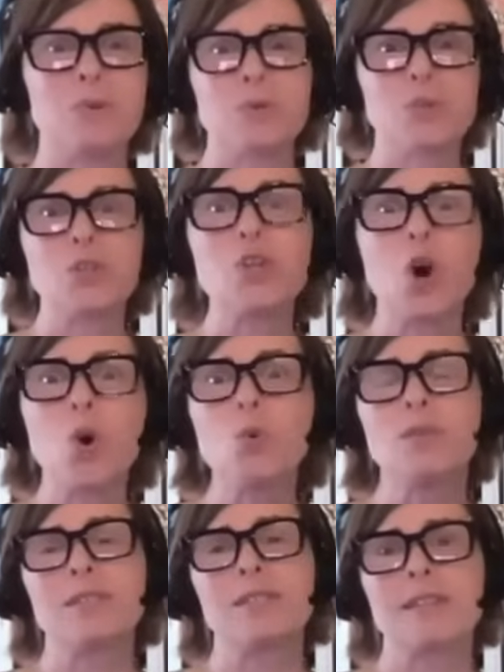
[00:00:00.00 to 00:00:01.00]

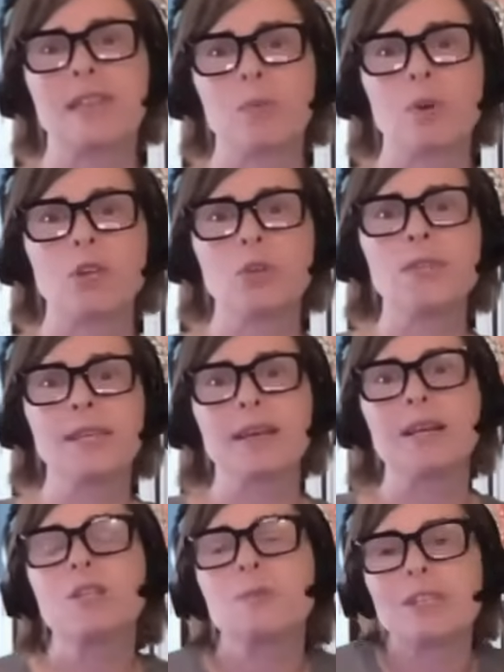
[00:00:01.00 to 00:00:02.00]
stones that they were using,
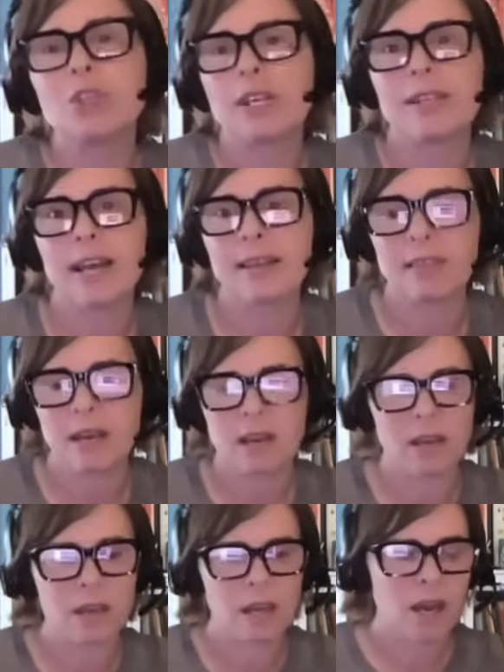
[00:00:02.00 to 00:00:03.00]
especially like
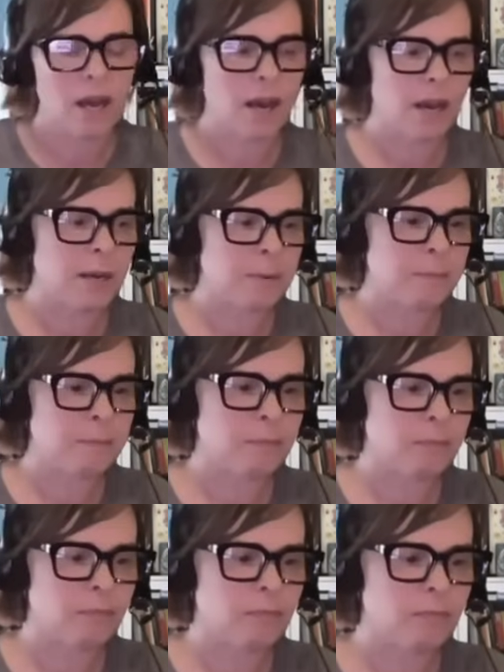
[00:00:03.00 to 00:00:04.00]
the, um,
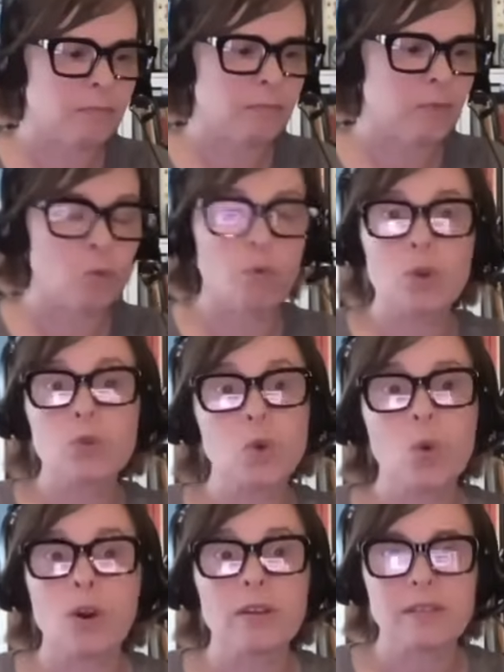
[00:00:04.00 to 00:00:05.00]
the rose
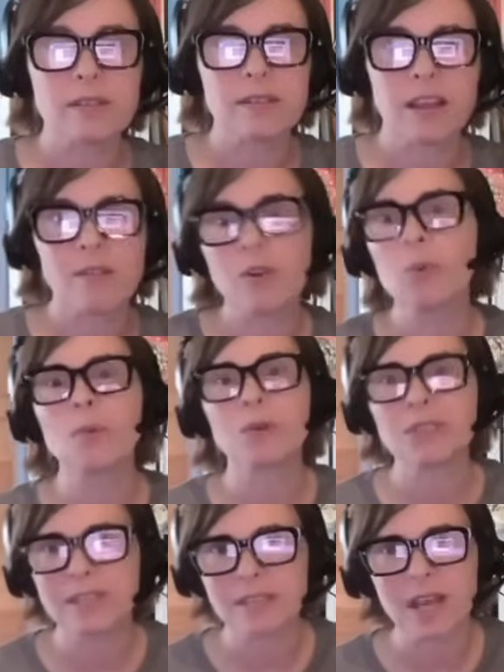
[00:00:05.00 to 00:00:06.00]
quartz. Everyone
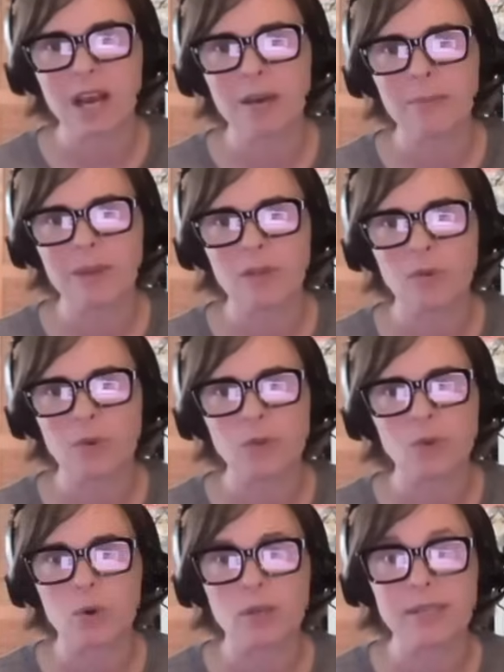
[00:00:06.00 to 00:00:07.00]
wants to talk about the rose
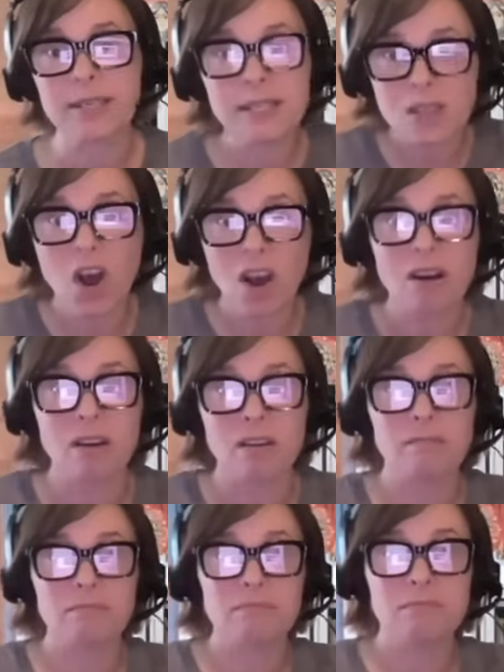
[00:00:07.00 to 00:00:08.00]
quartz. It's hard.
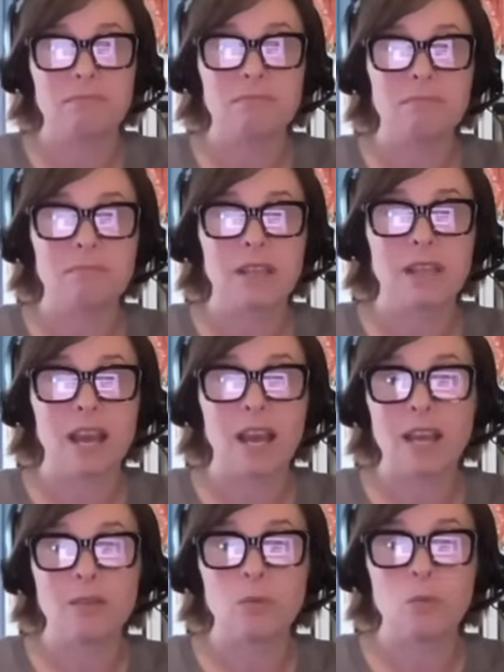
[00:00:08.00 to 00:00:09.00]

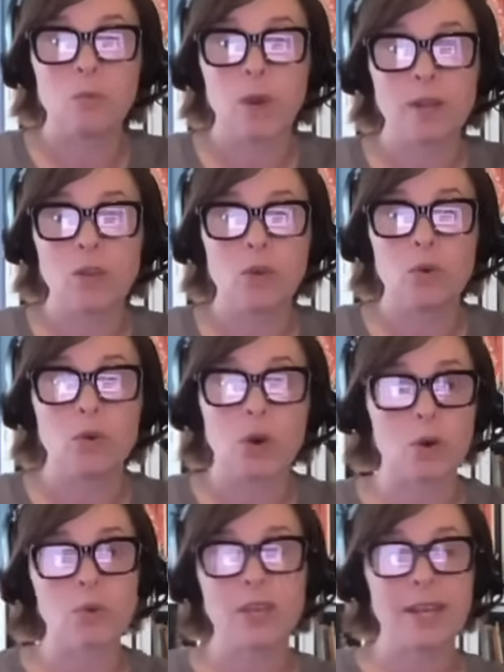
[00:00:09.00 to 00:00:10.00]
And when you
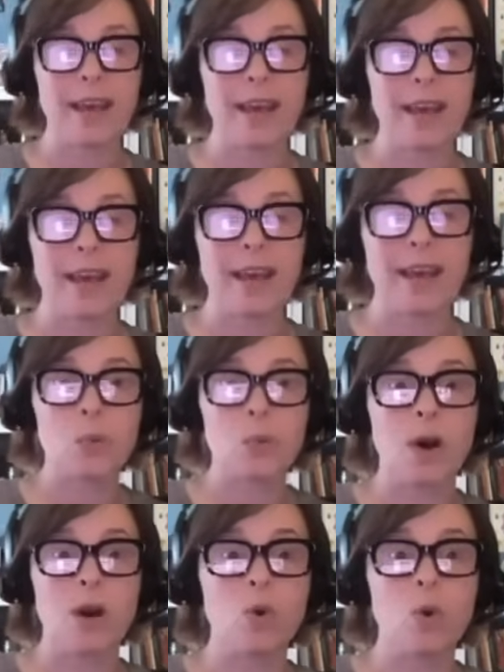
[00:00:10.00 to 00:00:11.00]
go to the Aswan
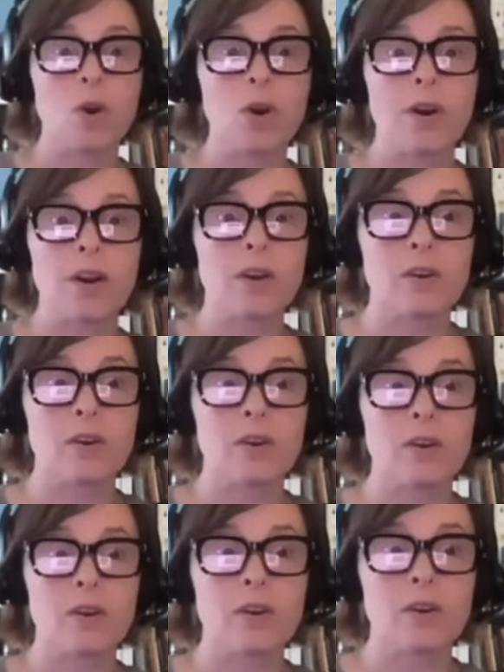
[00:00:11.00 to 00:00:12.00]
quarry, you're like, oh,
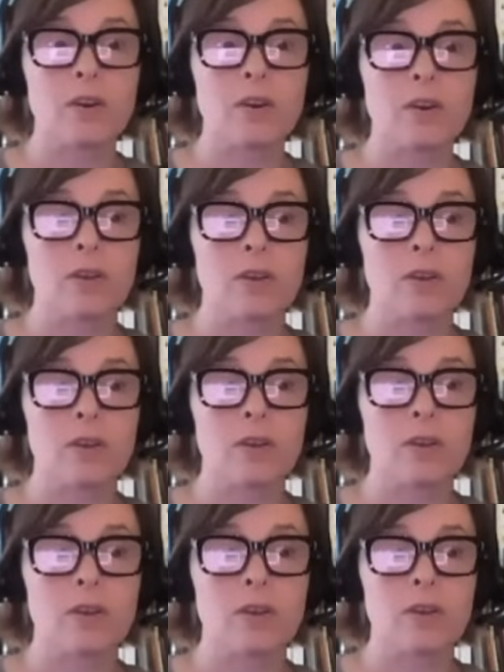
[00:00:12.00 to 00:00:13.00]
hell no, they
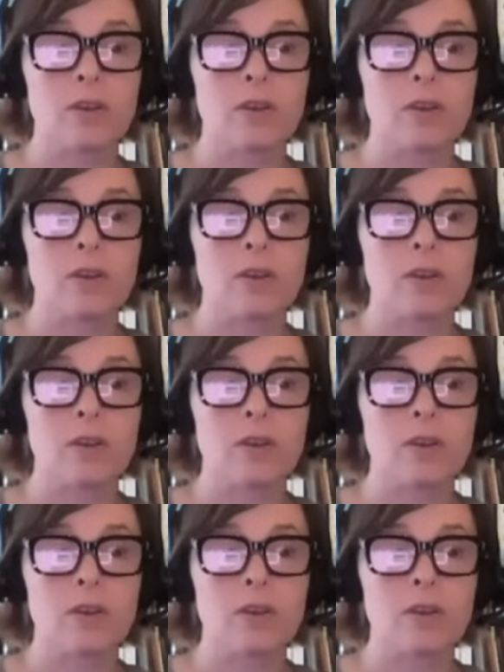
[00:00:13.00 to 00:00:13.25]
were not